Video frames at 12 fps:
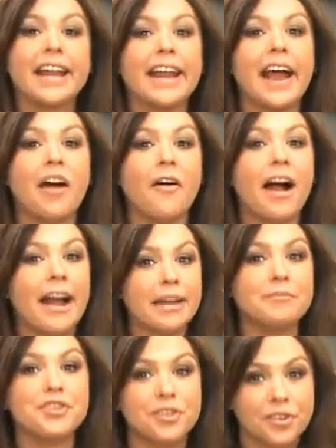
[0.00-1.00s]
Now,
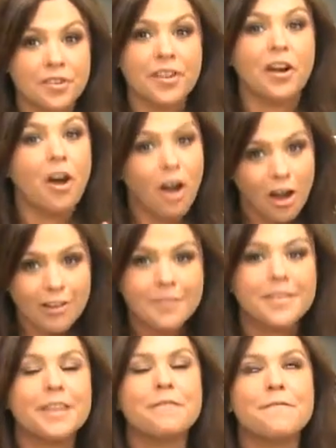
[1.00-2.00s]
I'm sure that all
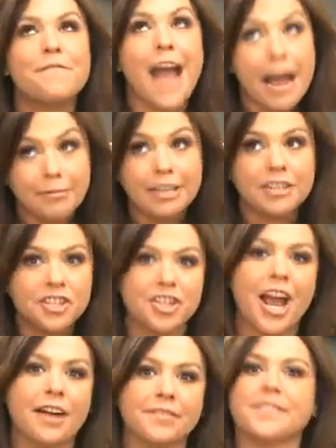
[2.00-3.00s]
of the fabulous
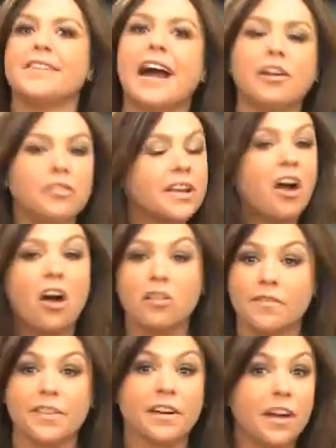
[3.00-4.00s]
chefs, not only
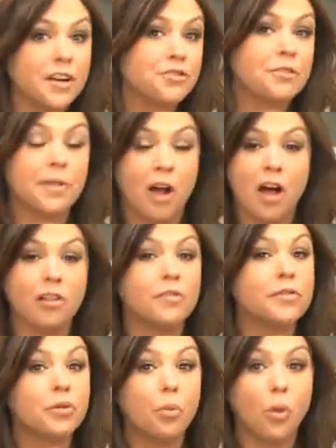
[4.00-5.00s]
all over the country, but all
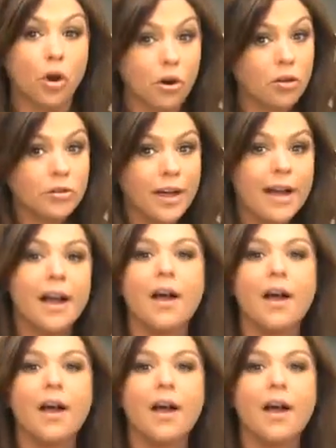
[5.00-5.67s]
over the world,